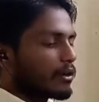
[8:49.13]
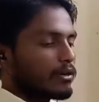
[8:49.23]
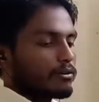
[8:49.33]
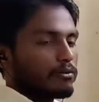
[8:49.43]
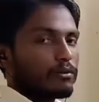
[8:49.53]

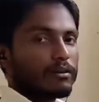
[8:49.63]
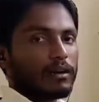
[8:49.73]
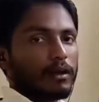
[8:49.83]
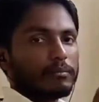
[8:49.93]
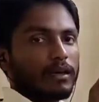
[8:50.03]
molecule
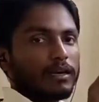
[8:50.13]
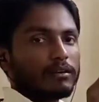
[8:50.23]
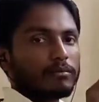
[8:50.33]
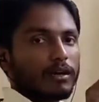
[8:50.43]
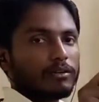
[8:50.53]

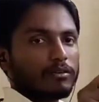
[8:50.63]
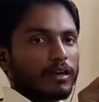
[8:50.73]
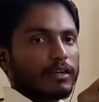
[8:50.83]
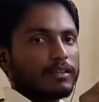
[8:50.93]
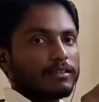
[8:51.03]

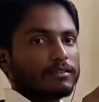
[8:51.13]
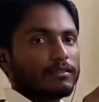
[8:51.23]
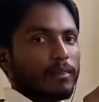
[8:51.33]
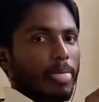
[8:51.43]
like this.